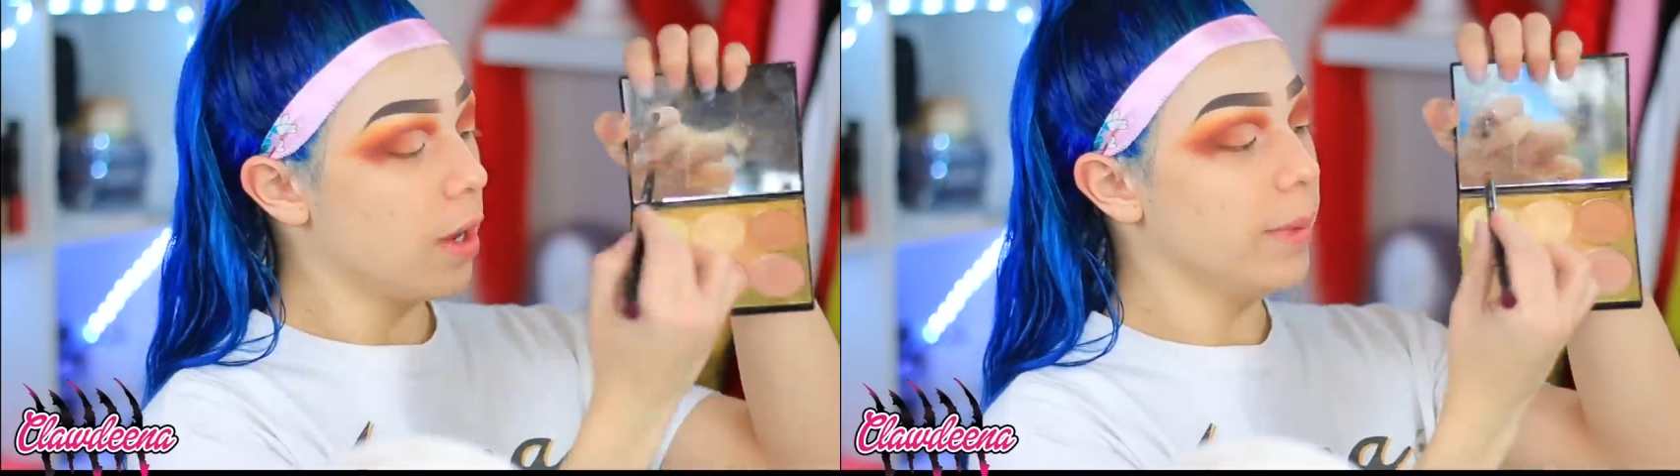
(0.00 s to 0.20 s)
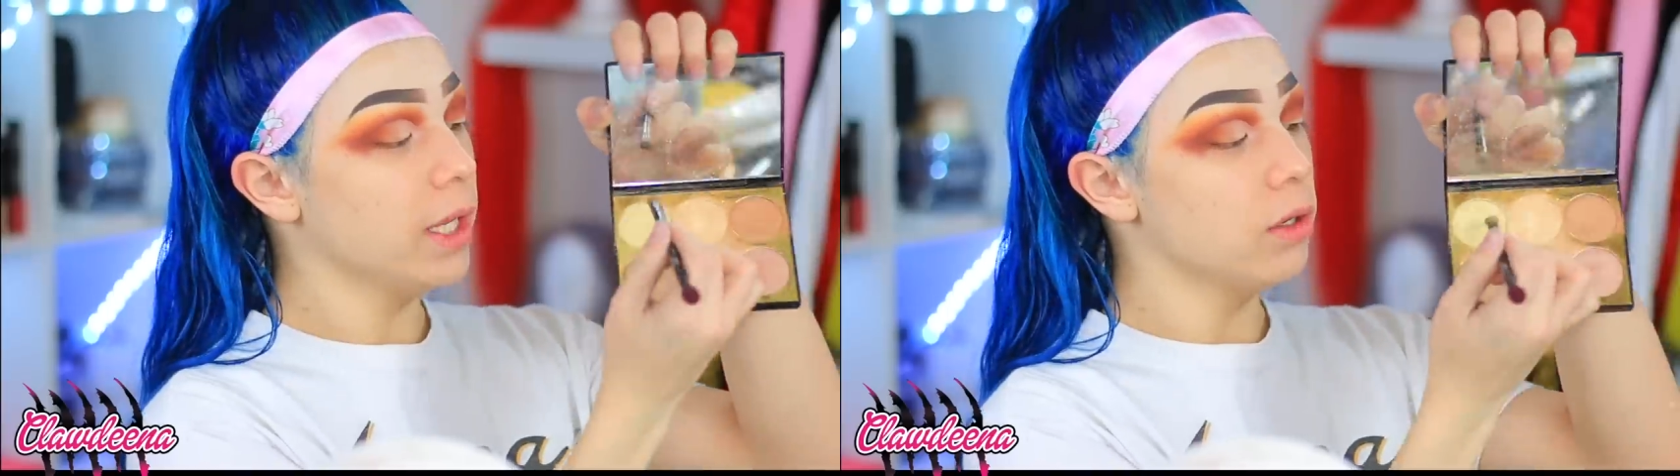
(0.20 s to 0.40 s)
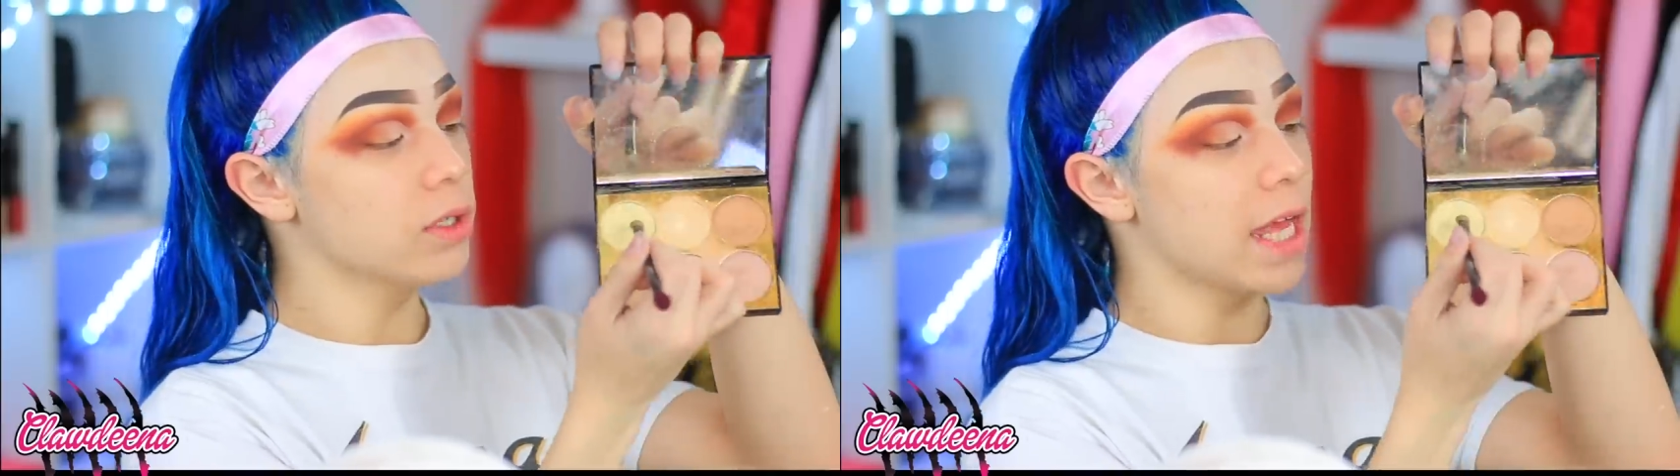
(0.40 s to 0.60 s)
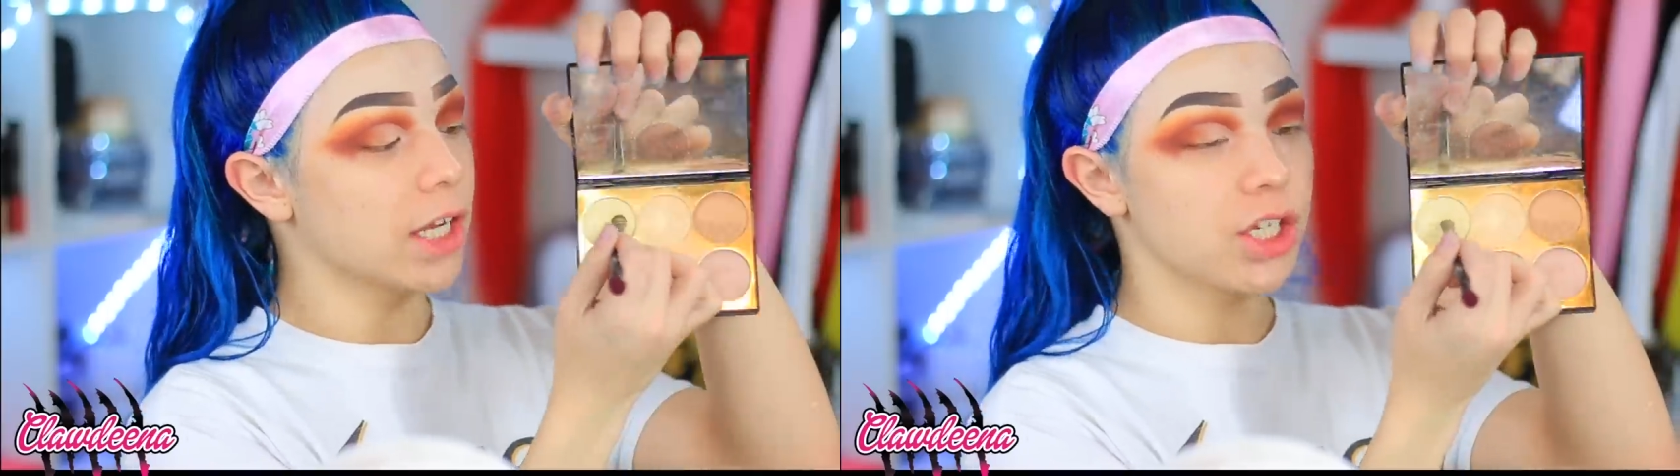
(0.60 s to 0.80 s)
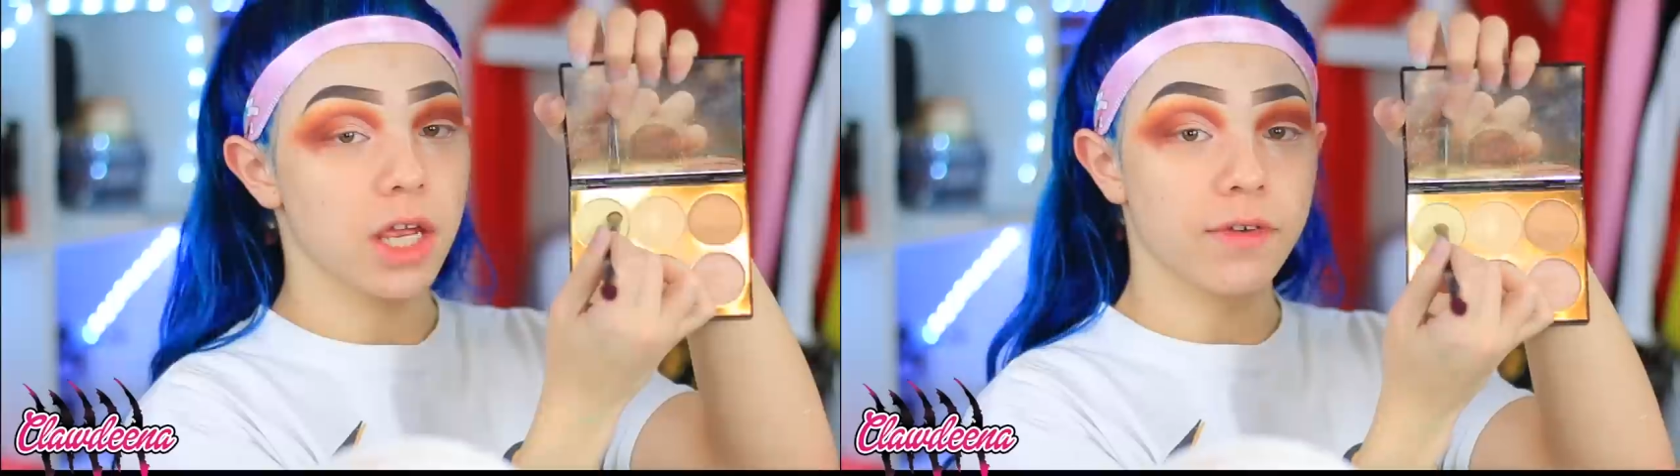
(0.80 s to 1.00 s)
So I'm gonna use
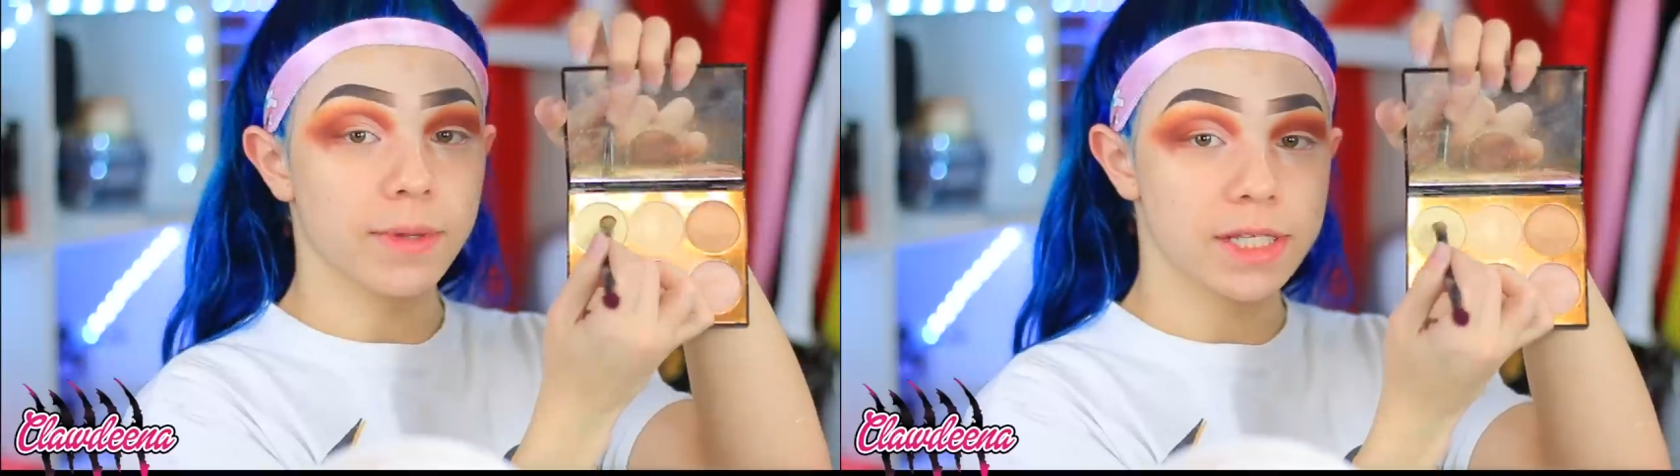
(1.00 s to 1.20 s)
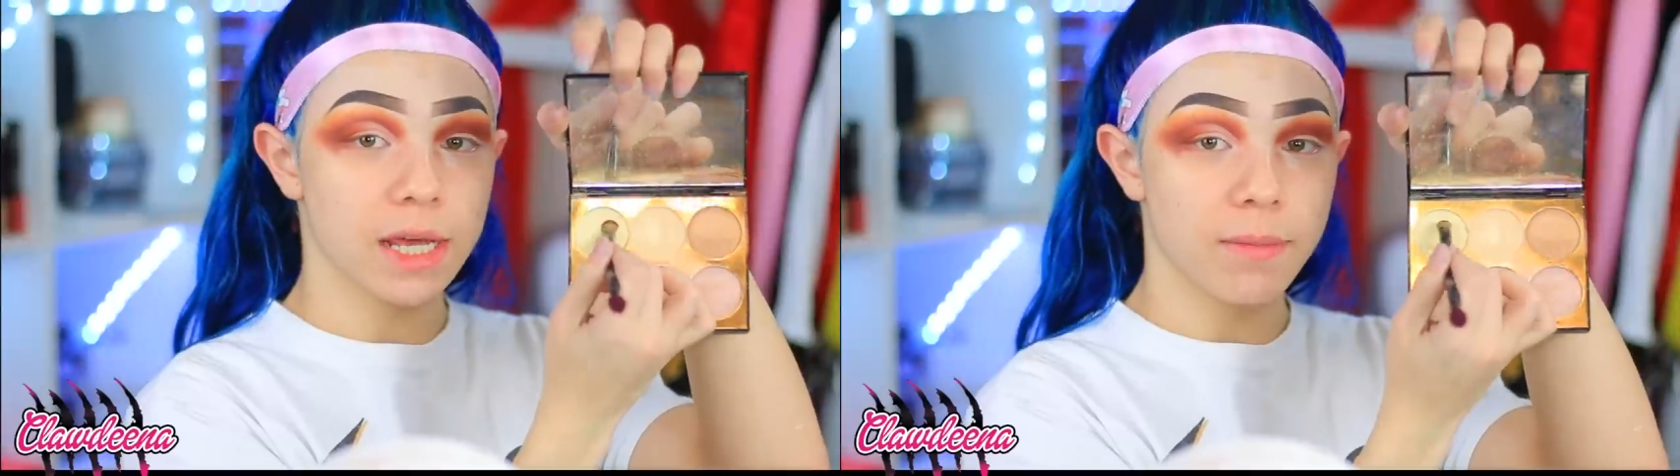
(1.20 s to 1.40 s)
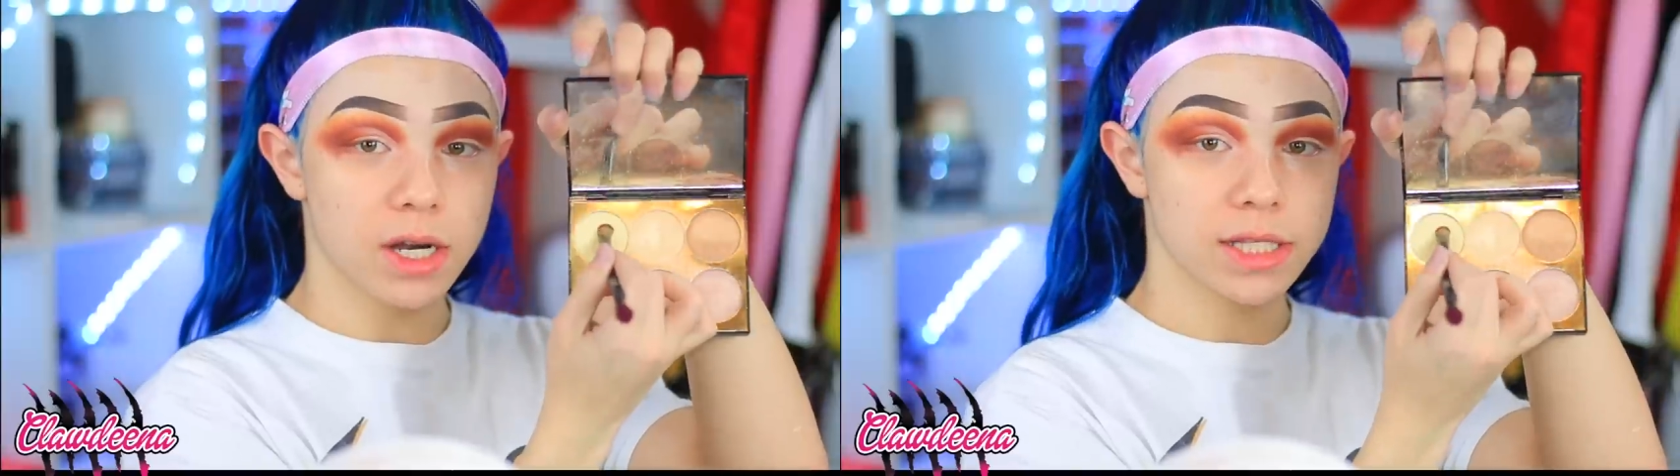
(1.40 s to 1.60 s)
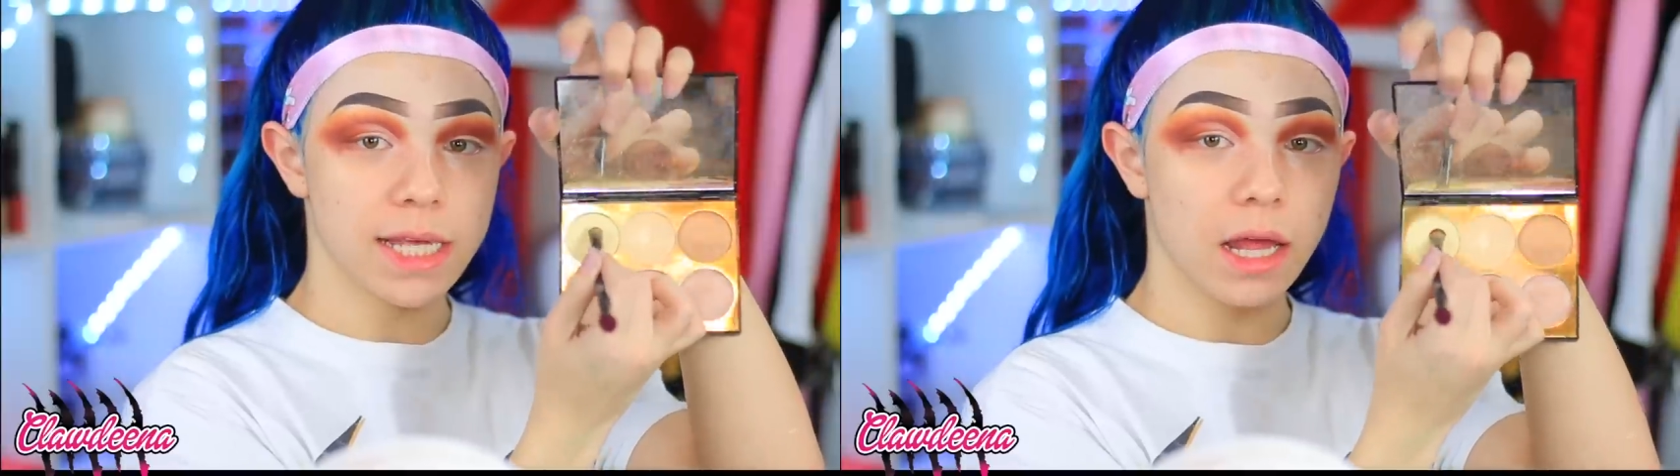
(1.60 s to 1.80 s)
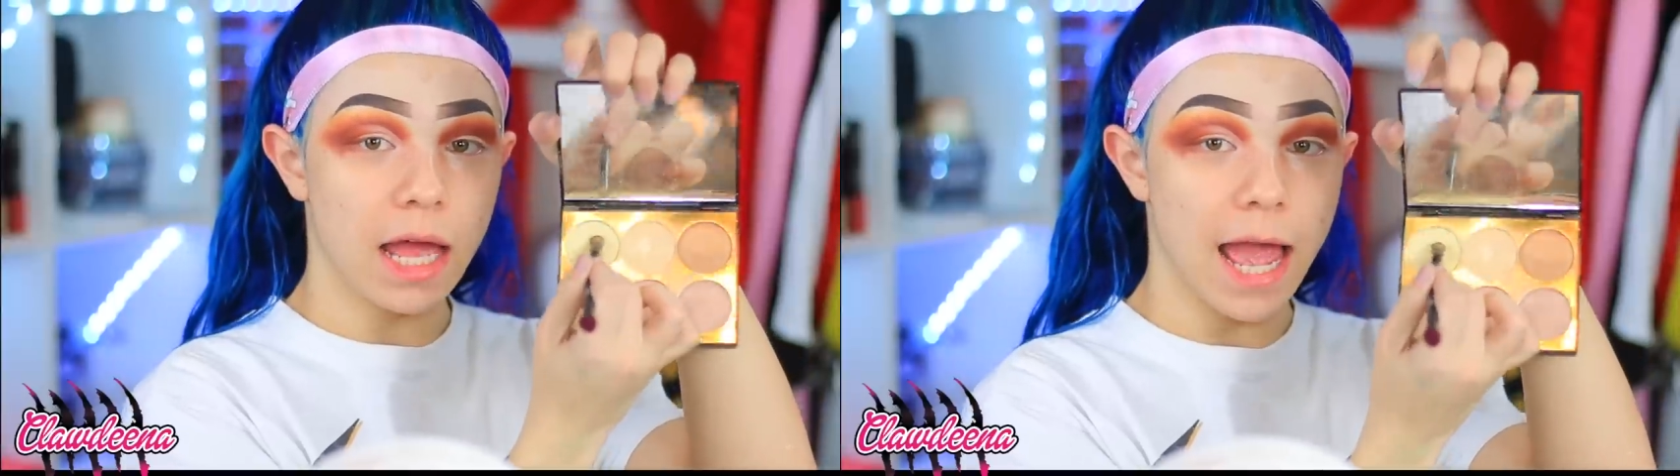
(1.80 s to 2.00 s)
that shade from the Sam Marcel